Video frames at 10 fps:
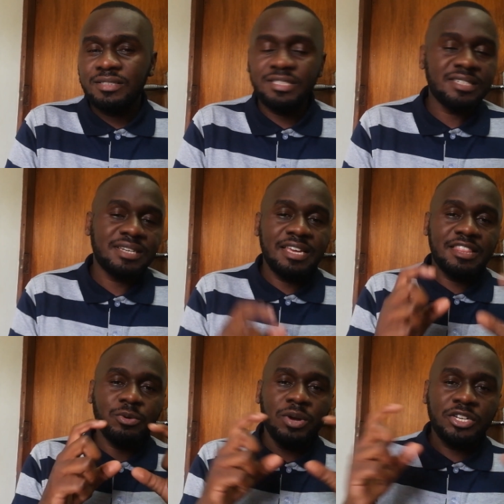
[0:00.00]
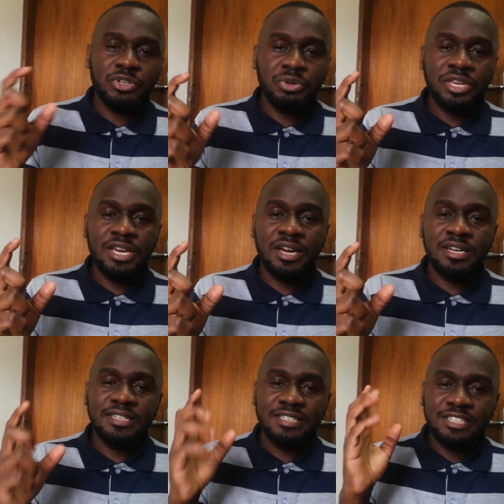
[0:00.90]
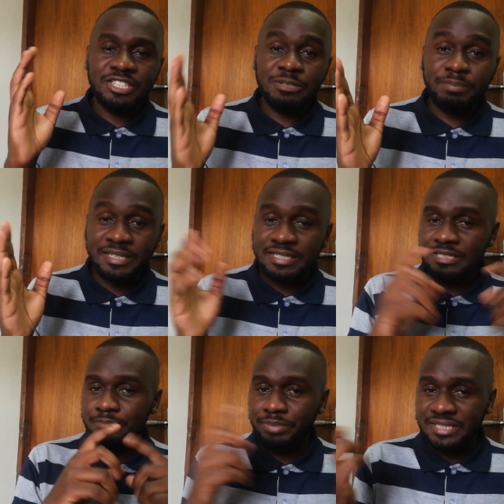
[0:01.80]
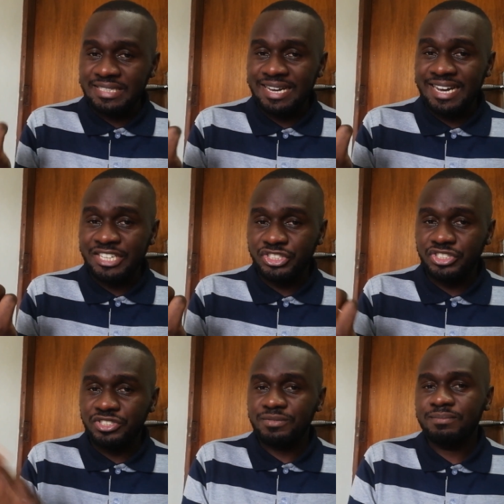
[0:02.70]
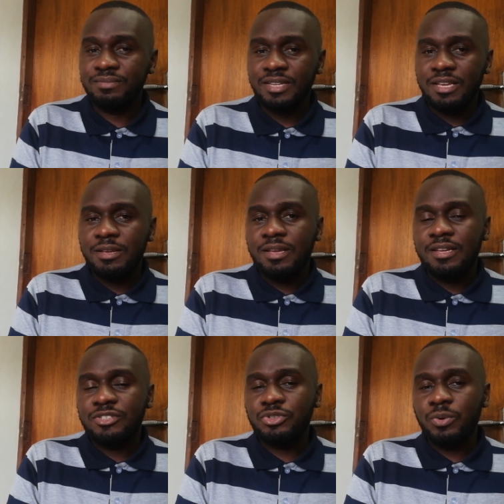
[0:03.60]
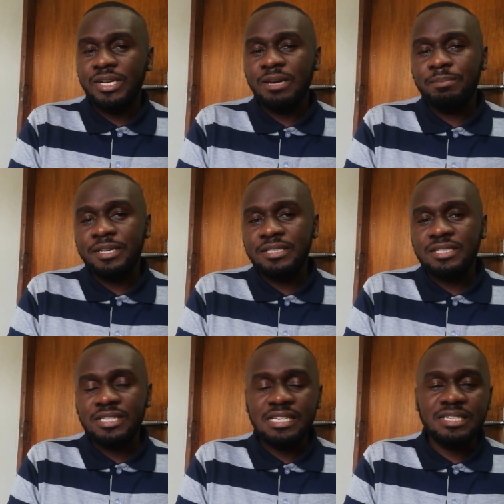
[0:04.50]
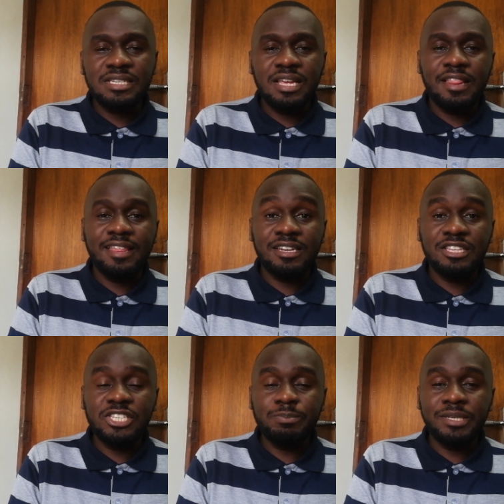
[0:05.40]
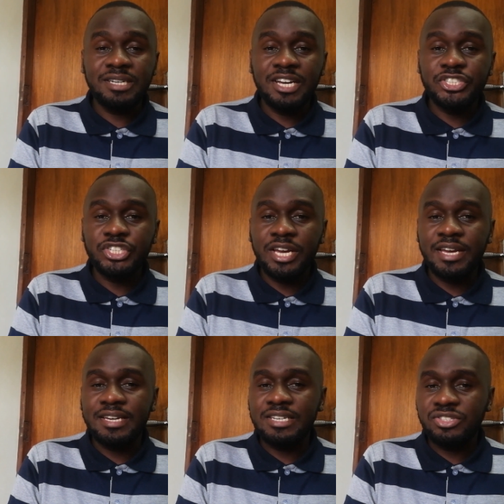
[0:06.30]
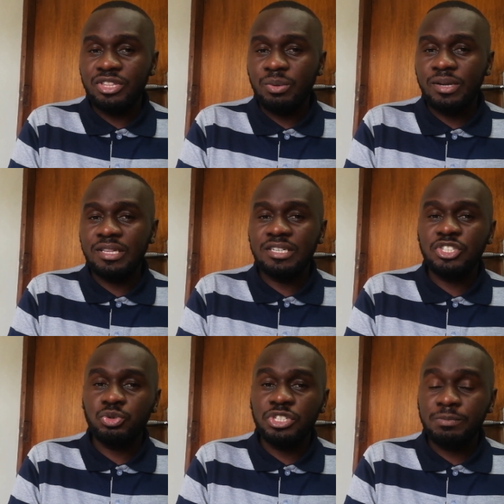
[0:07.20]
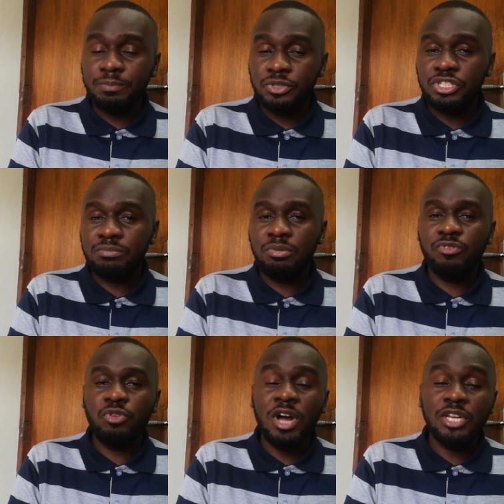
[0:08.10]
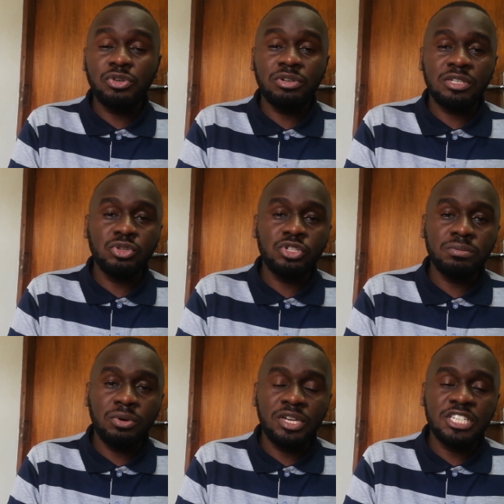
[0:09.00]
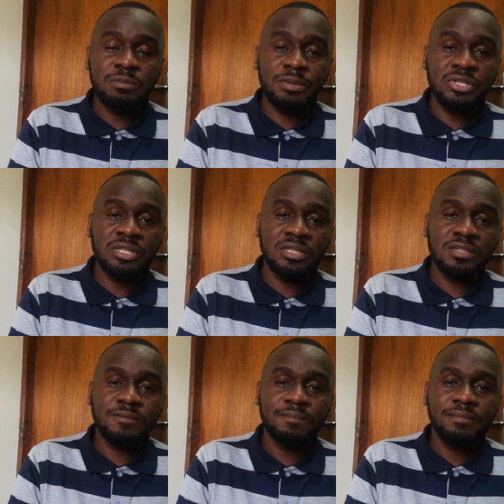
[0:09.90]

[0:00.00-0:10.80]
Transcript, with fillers: Just like the word you hear, it's petty, petty cash. So what happens is that this petty cashier is the one that is responsible for handling those small expenses.